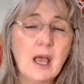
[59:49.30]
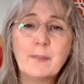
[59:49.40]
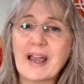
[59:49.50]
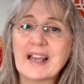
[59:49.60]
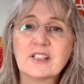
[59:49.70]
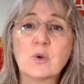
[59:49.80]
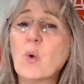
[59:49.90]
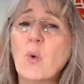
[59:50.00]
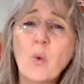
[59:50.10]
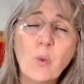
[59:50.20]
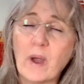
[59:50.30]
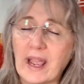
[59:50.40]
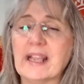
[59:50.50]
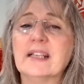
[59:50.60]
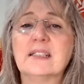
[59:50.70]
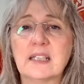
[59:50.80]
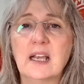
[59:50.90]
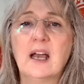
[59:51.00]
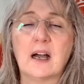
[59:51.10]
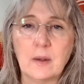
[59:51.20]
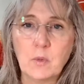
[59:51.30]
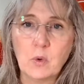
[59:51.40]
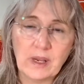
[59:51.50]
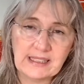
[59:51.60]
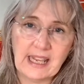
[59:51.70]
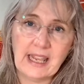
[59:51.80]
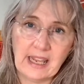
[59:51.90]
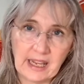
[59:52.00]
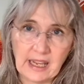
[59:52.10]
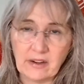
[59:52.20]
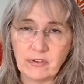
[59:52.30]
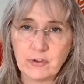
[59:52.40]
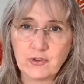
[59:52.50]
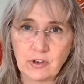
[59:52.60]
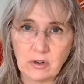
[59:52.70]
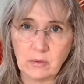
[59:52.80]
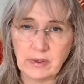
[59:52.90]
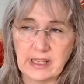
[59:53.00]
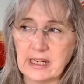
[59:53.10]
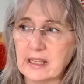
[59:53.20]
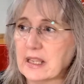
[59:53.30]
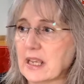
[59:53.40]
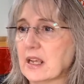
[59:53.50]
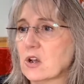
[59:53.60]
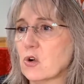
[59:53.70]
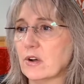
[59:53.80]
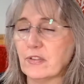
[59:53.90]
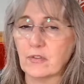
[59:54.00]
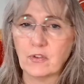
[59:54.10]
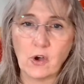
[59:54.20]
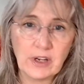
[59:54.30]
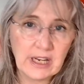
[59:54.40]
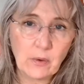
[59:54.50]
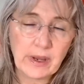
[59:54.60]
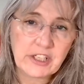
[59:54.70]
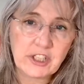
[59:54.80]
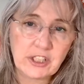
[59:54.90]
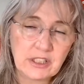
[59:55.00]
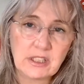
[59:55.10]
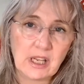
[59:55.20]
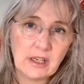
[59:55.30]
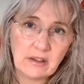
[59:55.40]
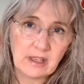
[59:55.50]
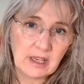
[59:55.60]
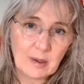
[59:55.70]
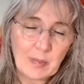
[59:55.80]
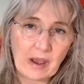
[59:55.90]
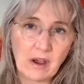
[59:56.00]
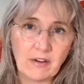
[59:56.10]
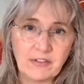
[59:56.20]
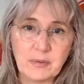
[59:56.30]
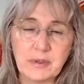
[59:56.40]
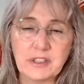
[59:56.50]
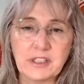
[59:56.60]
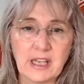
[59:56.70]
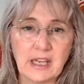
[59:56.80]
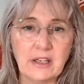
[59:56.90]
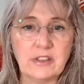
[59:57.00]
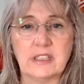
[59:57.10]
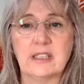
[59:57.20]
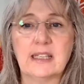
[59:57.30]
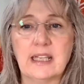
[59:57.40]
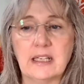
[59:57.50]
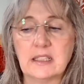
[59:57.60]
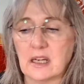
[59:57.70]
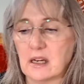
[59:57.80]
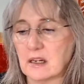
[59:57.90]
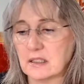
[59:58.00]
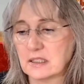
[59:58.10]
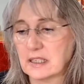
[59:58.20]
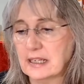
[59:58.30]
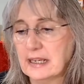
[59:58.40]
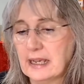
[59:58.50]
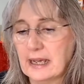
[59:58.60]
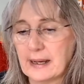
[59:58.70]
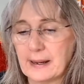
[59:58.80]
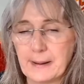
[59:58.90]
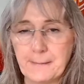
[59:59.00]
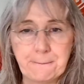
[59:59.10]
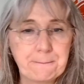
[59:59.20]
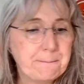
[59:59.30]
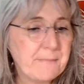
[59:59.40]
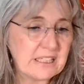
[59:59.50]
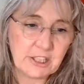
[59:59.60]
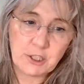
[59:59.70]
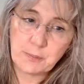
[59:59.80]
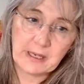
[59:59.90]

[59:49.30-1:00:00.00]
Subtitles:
But as always, I'm always here if you struggle with anything, or if you've got any questions that you think about afterwards that you didn't think to ask, message